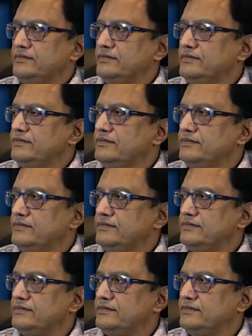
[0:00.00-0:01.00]

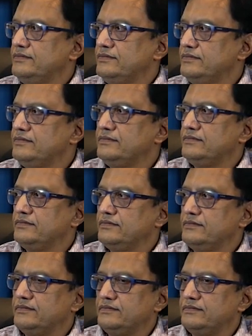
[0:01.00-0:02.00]

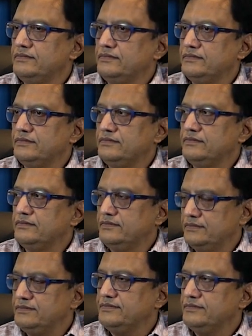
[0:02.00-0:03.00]

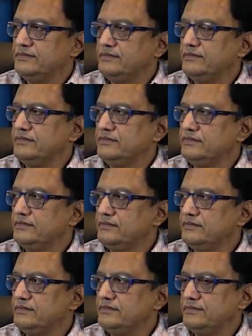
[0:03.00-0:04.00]

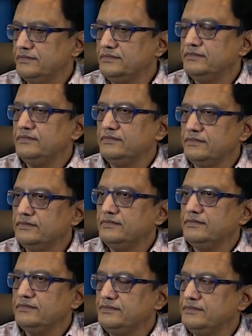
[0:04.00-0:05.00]

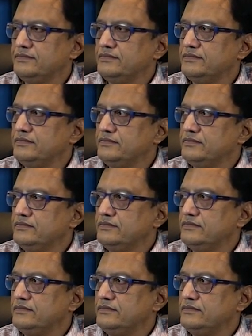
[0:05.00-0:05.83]
This person isn't speaking.